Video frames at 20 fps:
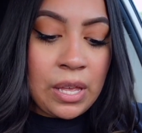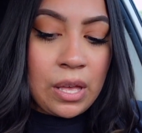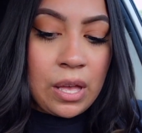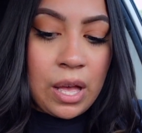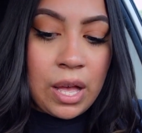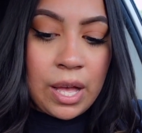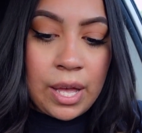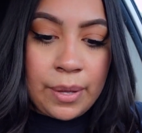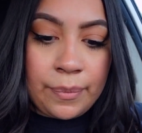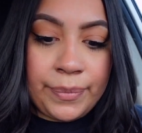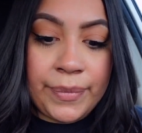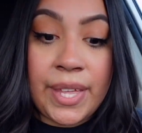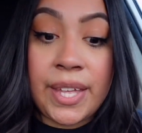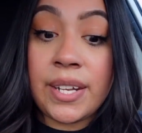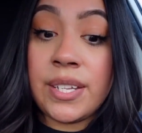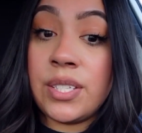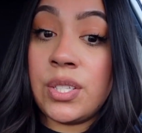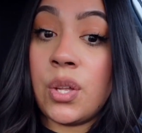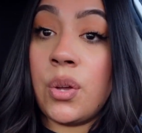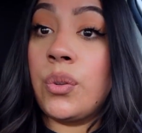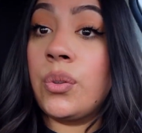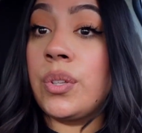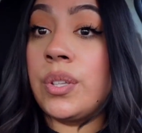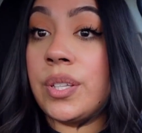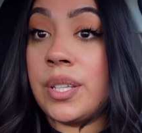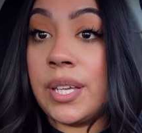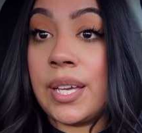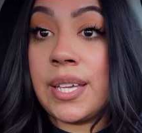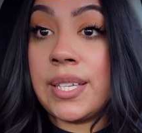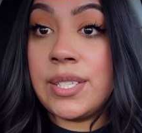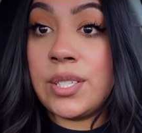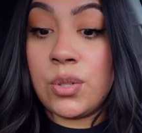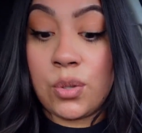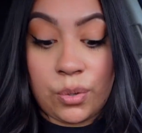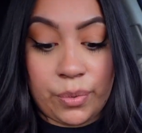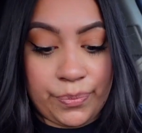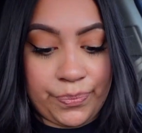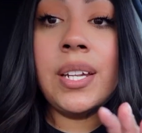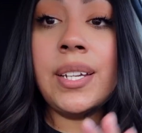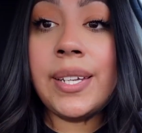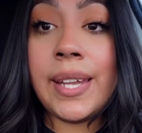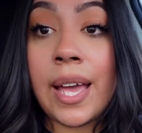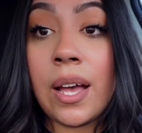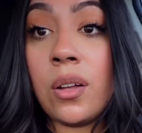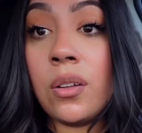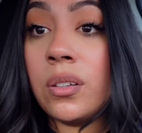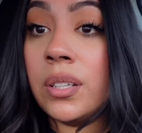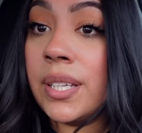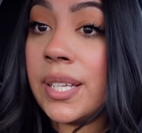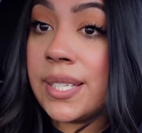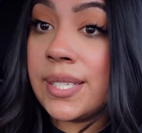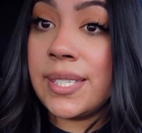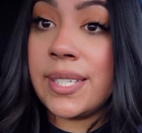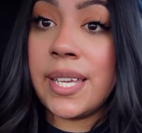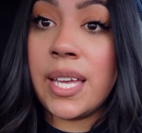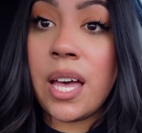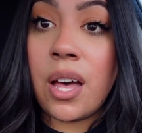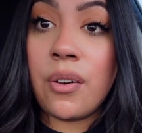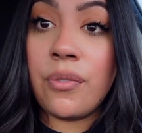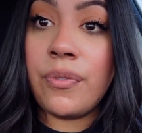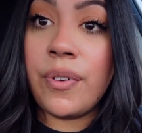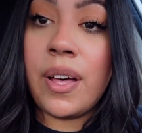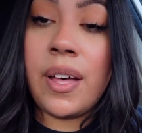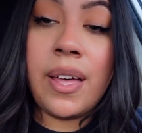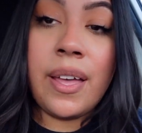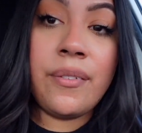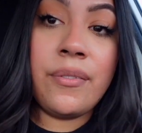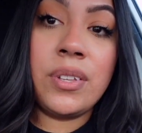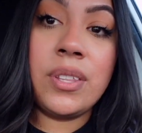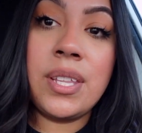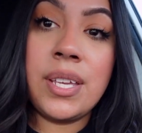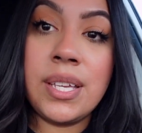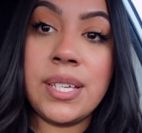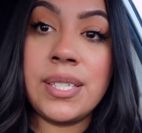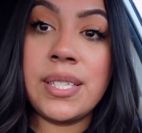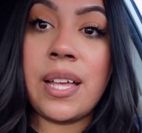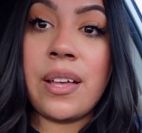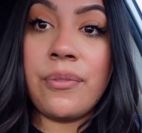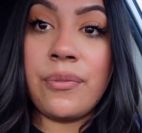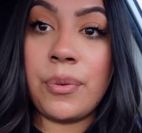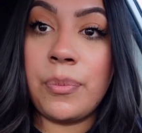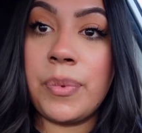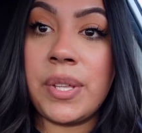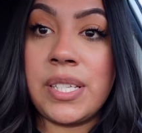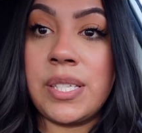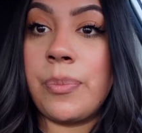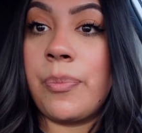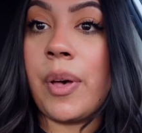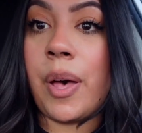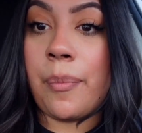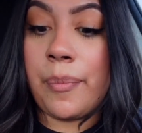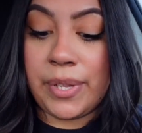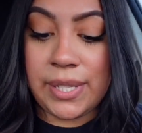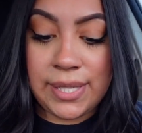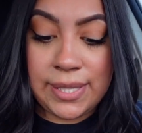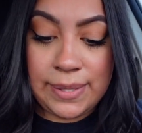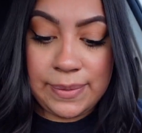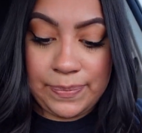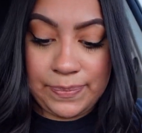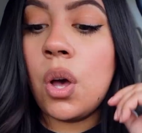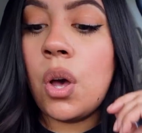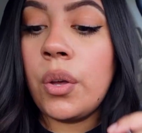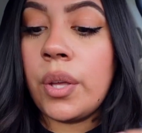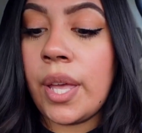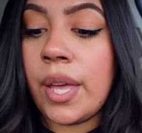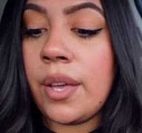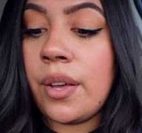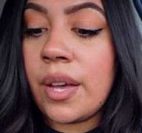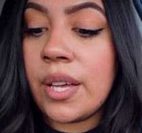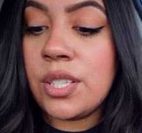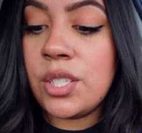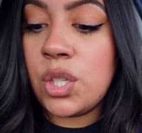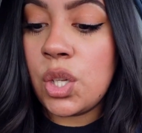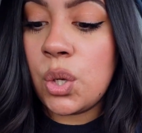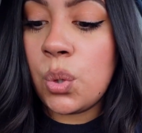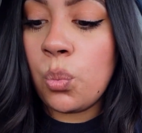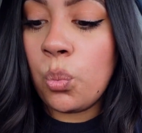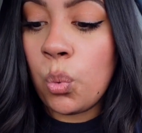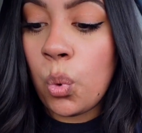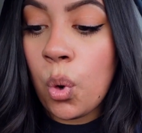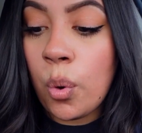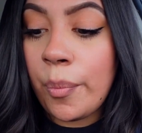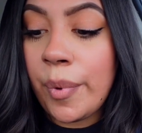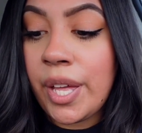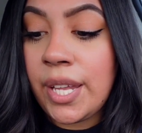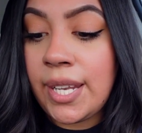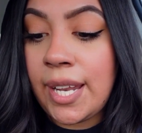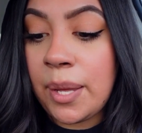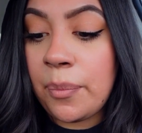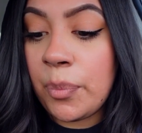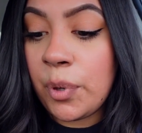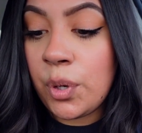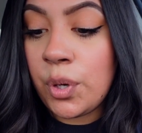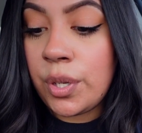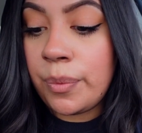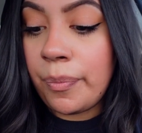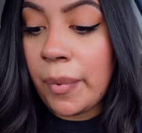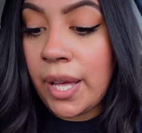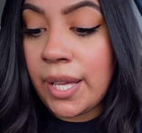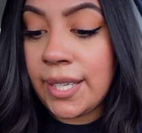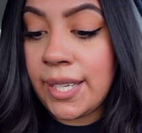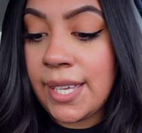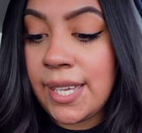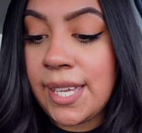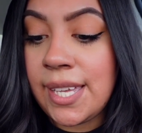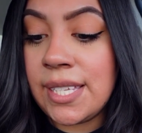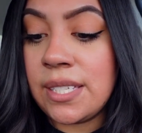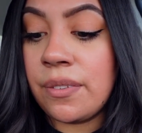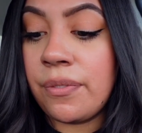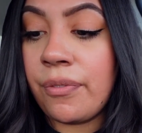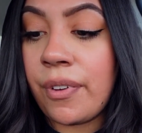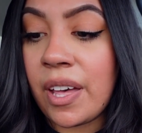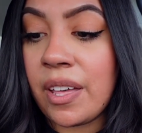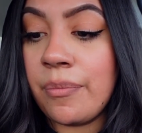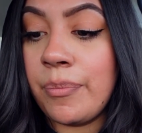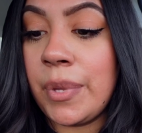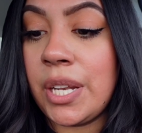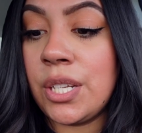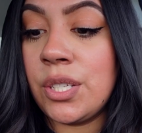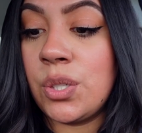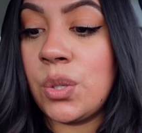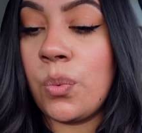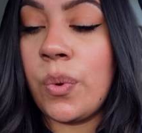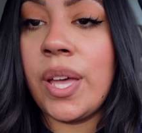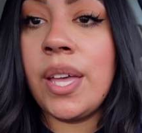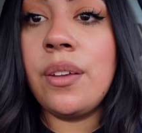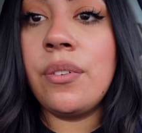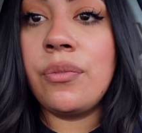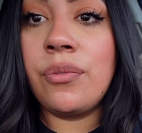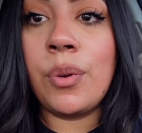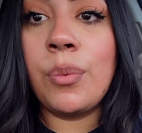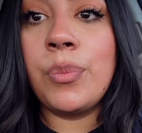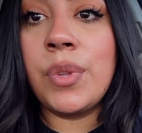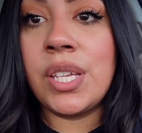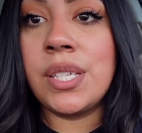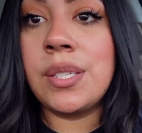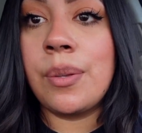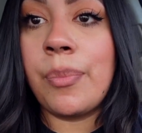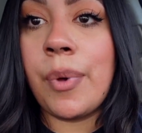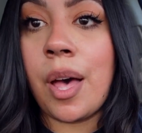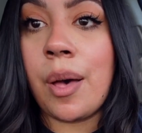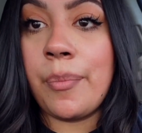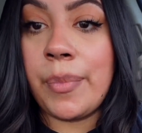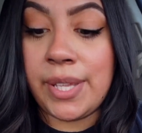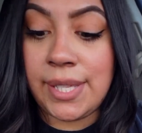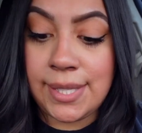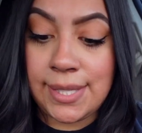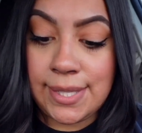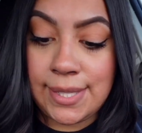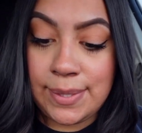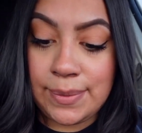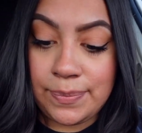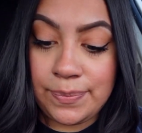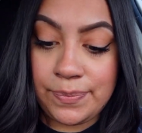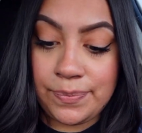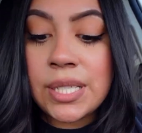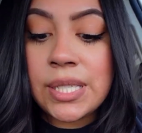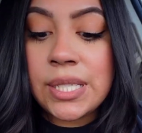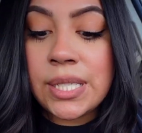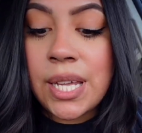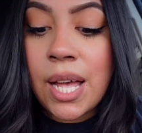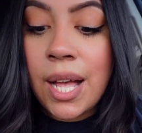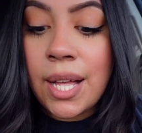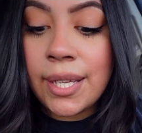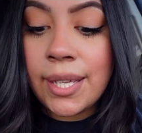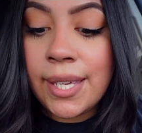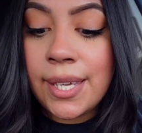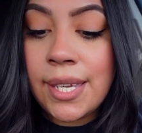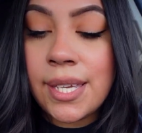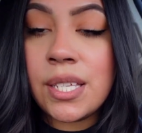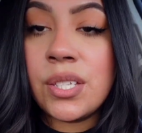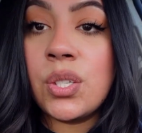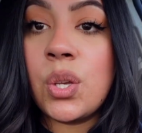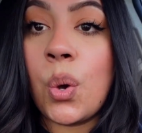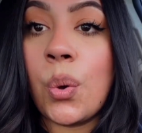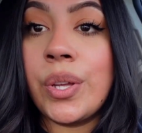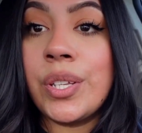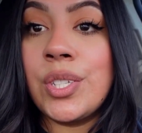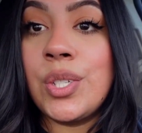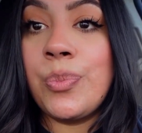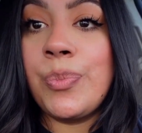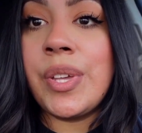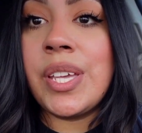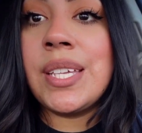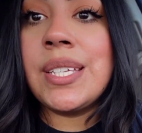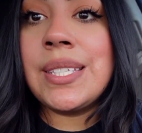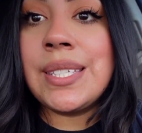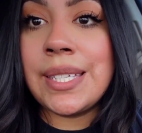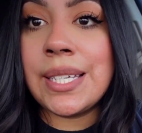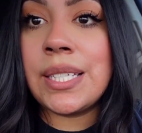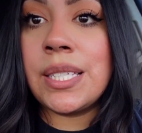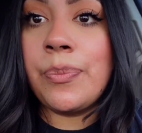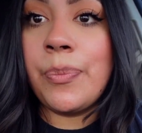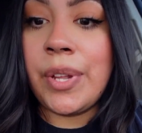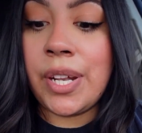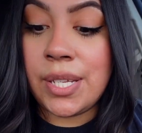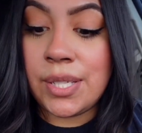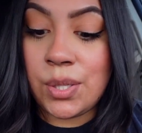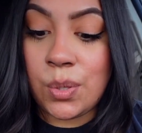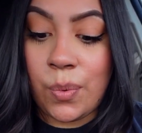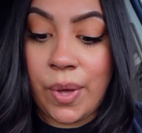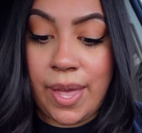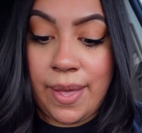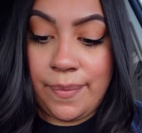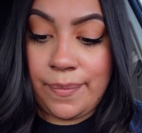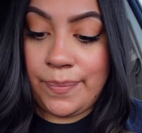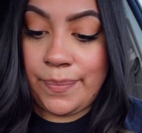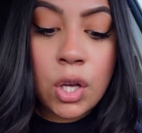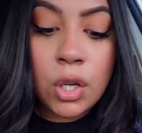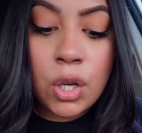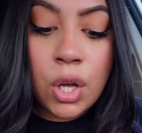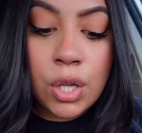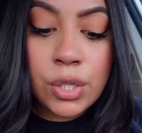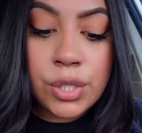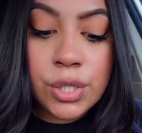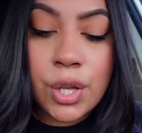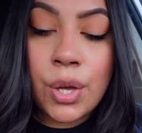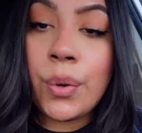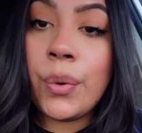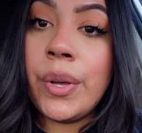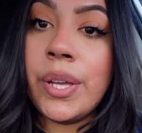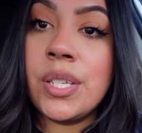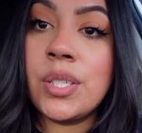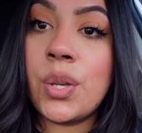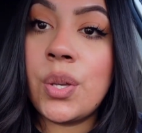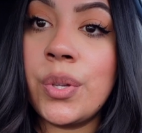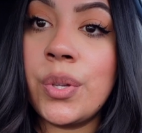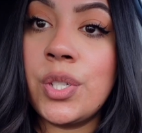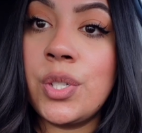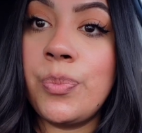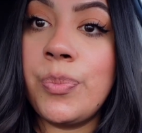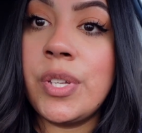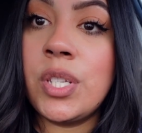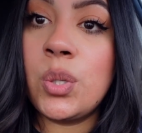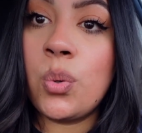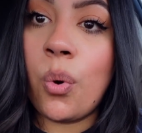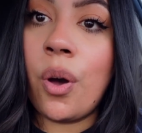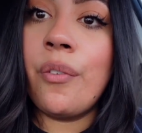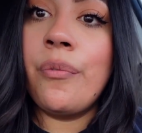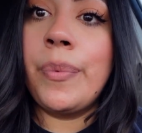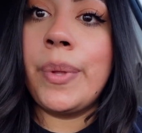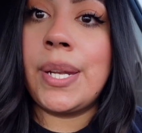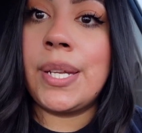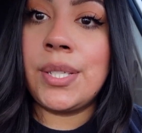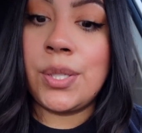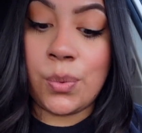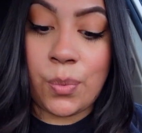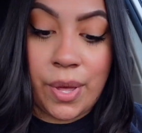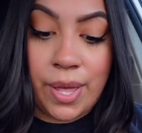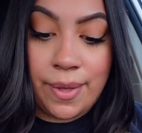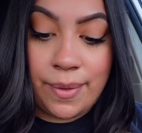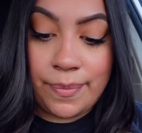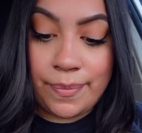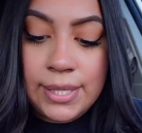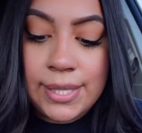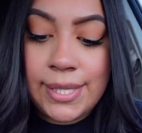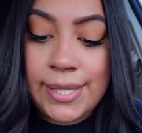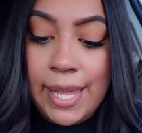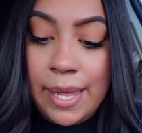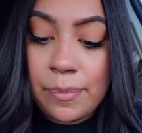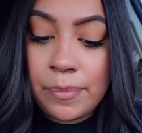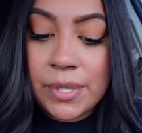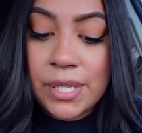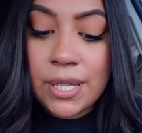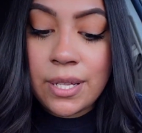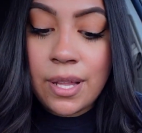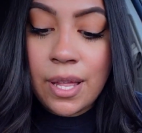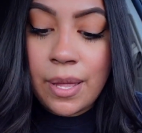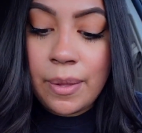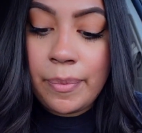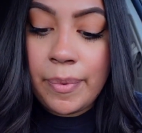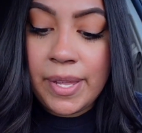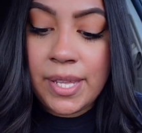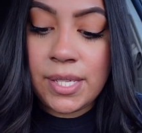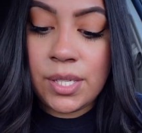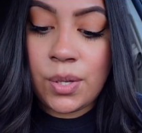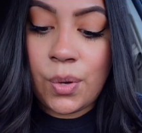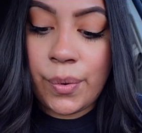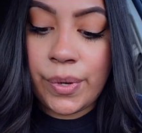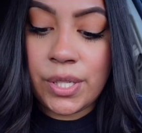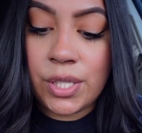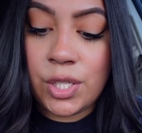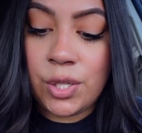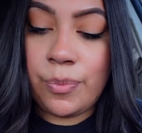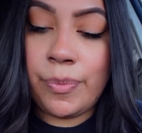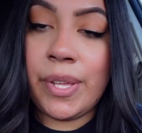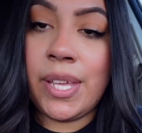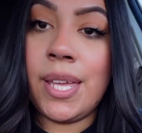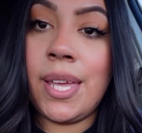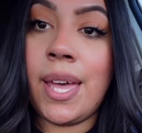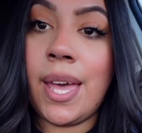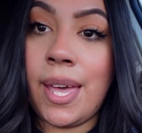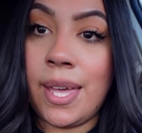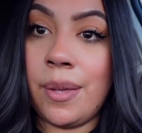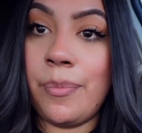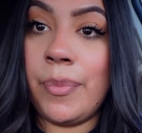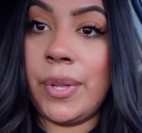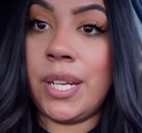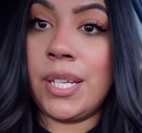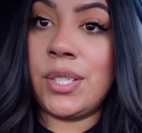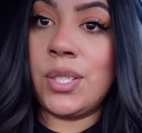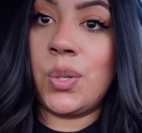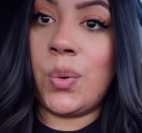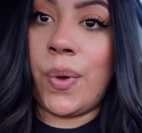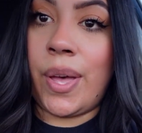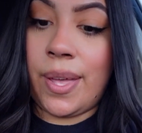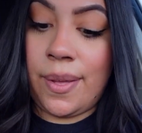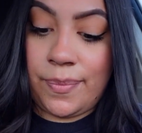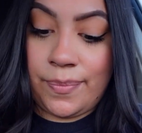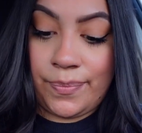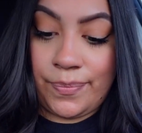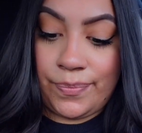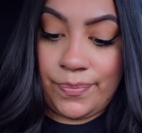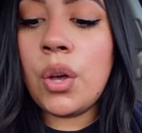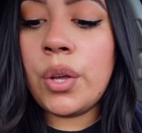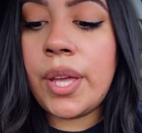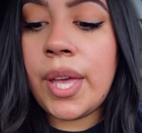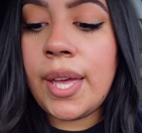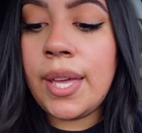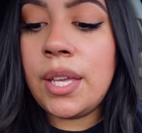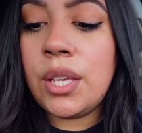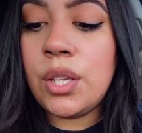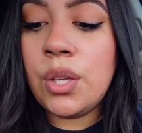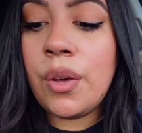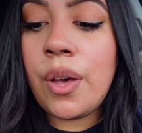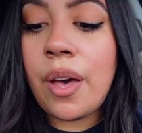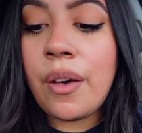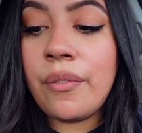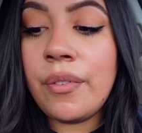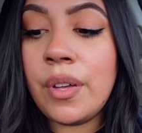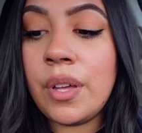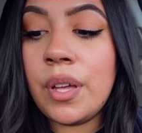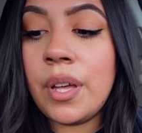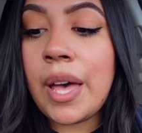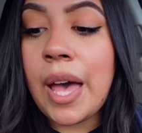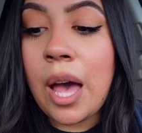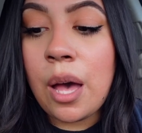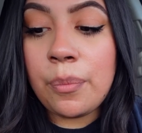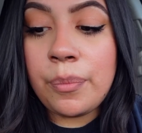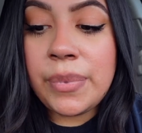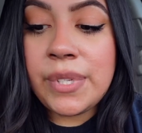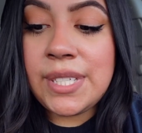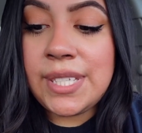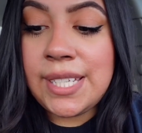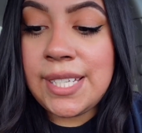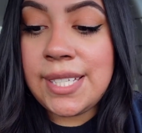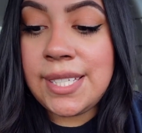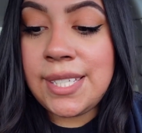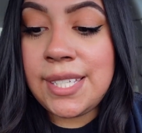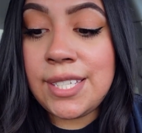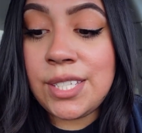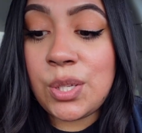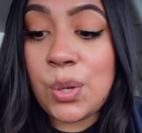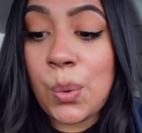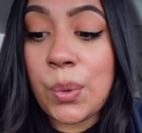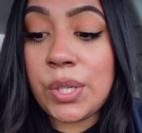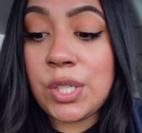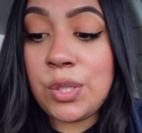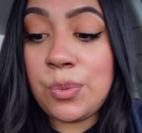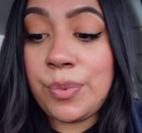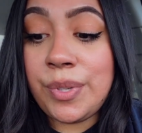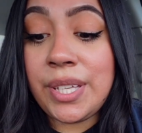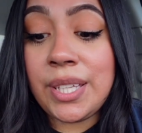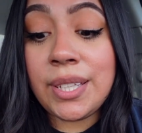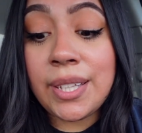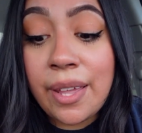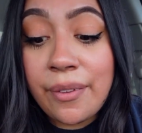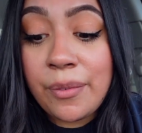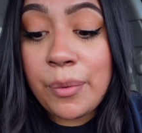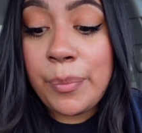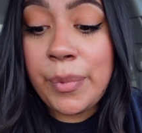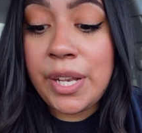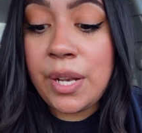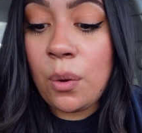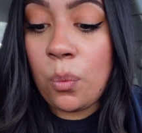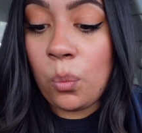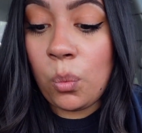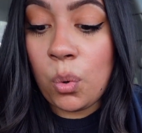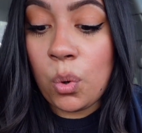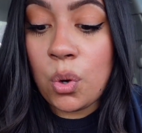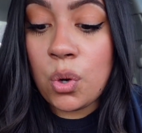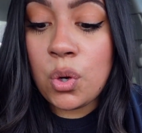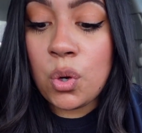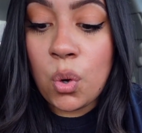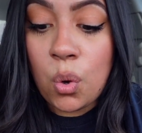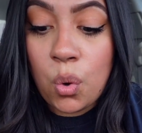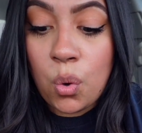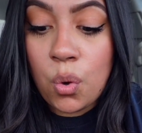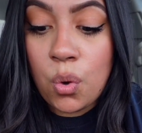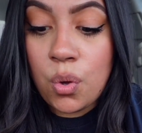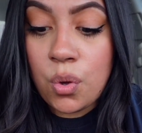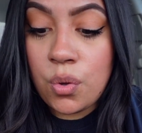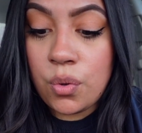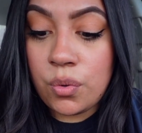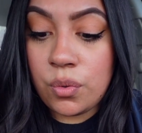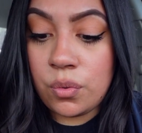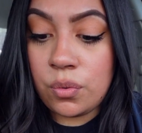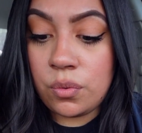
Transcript: that is the only thing I saw. Now, let's see how far everything is at from these apartments. Okay, guys, so Walmart Neighborhood Market is 5 minutes away from these apartments. Target is going to be 6 minutes away. Costco is to be 12 minutes away. Sam's Club is going to be 8 minutes away. Okay, you have Albertsons. It's going to be 11-minute walk or